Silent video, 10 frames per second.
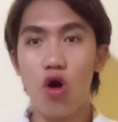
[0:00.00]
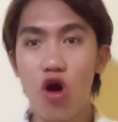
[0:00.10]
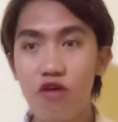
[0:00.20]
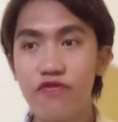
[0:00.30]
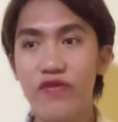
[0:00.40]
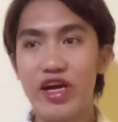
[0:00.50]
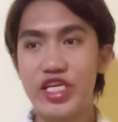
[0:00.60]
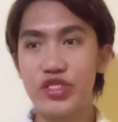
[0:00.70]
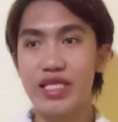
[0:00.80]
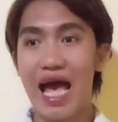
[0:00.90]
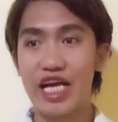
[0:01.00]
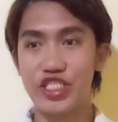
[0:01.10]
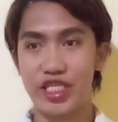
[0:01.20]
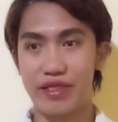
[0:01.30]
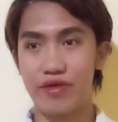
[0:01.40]
of various
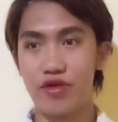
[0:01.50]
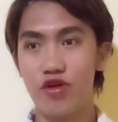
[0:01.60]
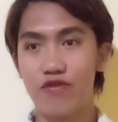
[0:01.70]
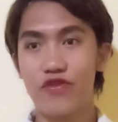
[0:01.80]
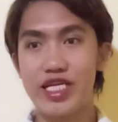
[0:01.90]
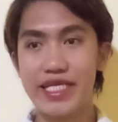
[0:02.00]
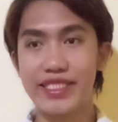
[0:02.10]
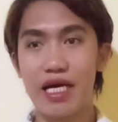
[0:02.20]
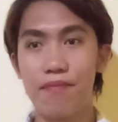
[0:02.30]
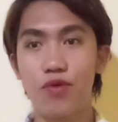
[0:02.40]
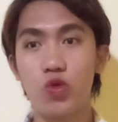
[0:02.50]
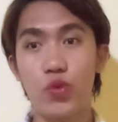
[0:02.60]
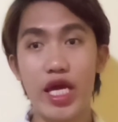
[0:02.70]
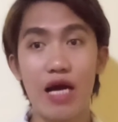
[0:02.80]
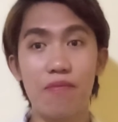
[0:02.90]
action. For example,
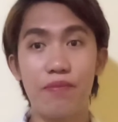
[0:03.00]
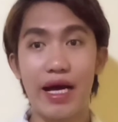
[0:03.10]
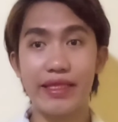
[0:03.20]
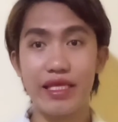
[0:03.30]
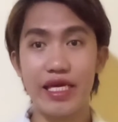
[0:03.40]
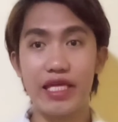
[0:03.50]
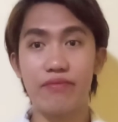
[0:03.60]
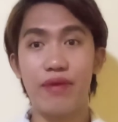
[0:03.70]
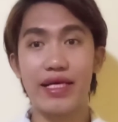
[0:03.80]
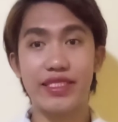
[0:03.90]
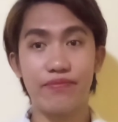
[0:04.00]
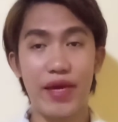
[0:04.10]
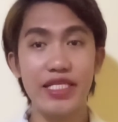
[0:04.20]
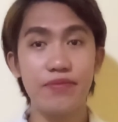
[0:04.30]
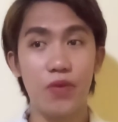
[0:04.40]
we have batting in
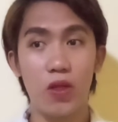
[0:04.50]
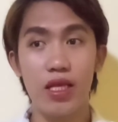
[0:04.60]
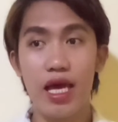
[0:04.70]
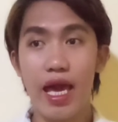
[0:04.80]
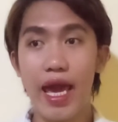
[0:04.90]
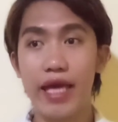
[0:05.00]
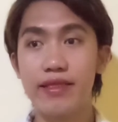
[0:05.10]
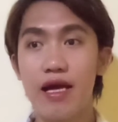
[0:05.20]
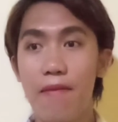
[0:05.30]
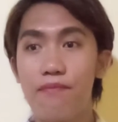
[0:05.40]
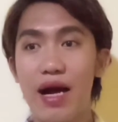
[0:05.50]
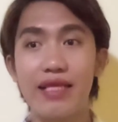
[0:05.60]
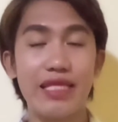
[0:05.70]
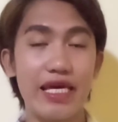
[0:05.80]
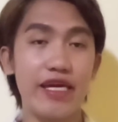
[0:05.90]
baseball and
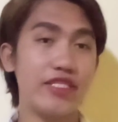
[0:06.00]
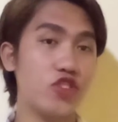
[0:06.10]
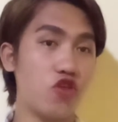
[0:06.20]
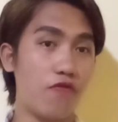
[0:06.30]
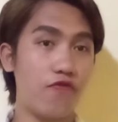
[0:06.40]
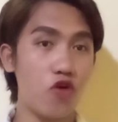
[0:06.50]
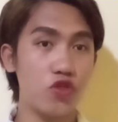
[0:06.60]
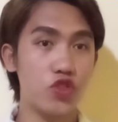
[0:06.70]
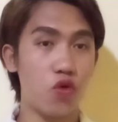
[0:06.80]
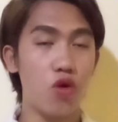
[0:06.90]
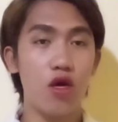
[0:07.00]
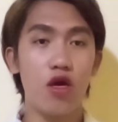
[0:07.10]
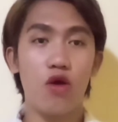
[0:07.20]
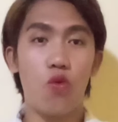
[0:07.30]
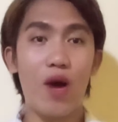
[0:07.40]
batting in softball. So
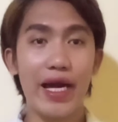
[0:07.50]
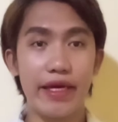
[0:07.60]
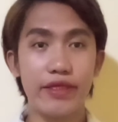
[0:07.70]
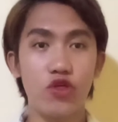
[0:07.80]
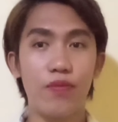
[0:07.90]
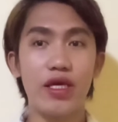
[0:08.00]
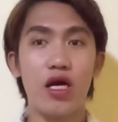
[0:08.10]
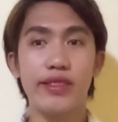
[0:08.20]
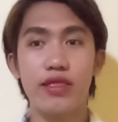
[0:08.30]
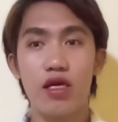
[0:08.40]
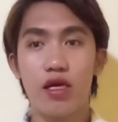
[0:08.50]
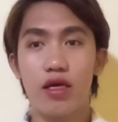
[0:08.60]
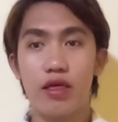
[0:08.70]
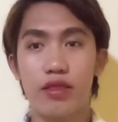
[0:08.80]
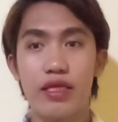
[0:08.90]
why? So because
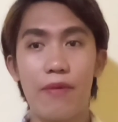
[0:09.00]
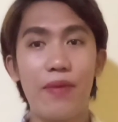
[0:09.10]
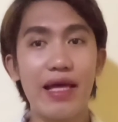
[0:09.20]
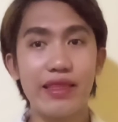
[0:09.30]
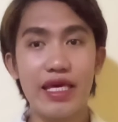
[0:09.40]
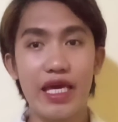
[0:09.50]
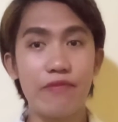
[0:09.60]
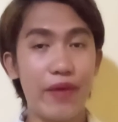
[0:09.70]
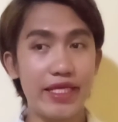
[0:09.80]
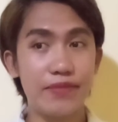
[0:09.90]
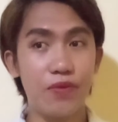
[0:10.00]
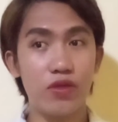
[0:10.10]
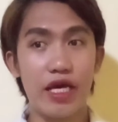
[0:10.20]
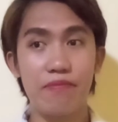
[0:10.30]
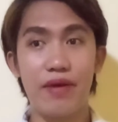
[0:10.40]
the batting in
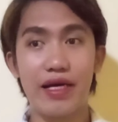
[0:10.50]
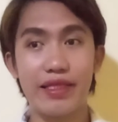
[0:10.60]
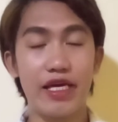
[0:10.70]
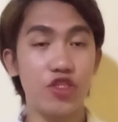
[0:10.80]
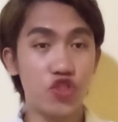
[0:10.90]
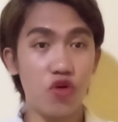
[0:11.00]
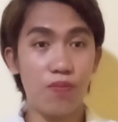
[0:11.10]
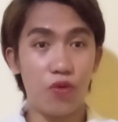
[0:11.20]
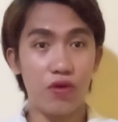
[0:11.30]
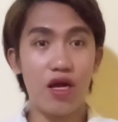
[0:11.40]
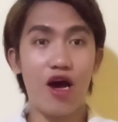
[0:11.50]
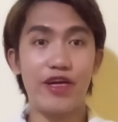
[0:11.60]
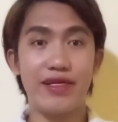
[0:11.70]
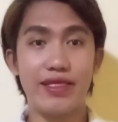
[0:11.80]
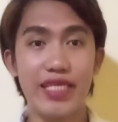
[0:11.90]
baseball and batting in softball
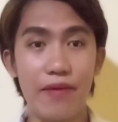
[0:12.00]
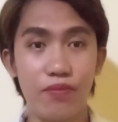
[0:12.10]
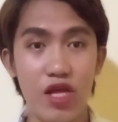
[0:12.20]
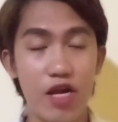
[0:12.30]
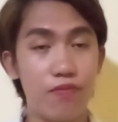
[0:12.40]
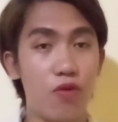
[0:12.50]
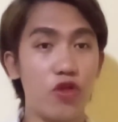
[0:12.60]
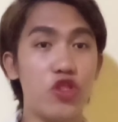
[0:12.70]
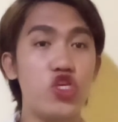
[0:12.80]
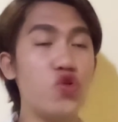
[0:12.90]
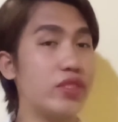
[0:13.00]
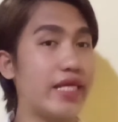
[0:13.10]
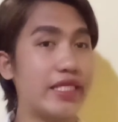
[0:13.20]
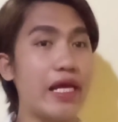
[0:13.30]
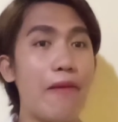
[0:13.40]
are the same. They are both
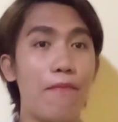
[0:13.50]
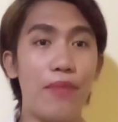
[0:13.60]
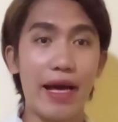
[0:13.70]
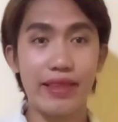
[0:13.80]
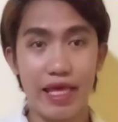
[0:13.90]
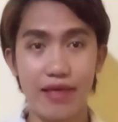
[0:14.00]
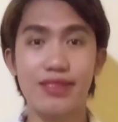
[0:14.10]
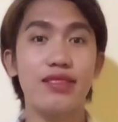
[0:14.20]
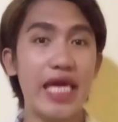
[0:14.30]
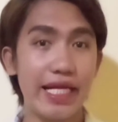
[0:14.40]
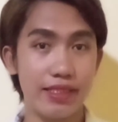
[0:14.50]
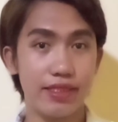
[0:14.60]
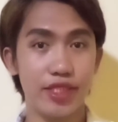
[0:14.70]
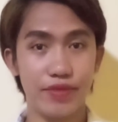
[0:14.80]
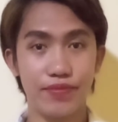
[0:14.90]
uses batting
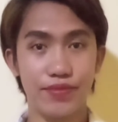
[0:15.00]
skills.